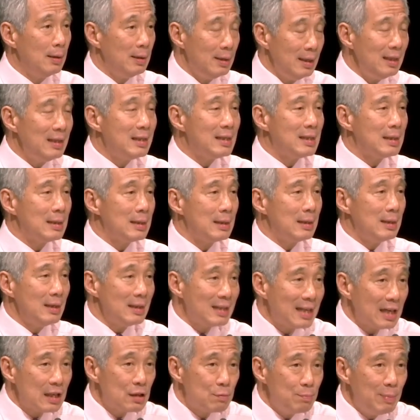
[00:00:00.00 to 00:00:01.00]
These,
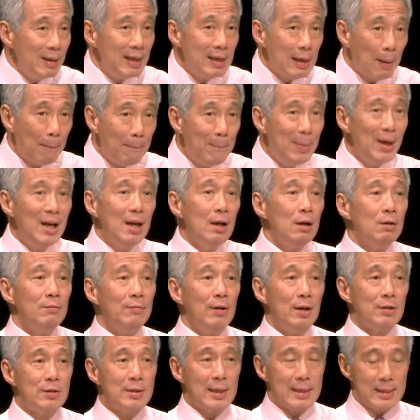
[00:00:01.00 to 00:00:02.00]
this has been a pillar
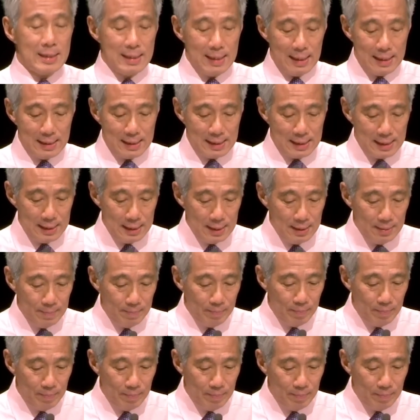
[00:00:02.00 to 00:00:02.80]
of our success.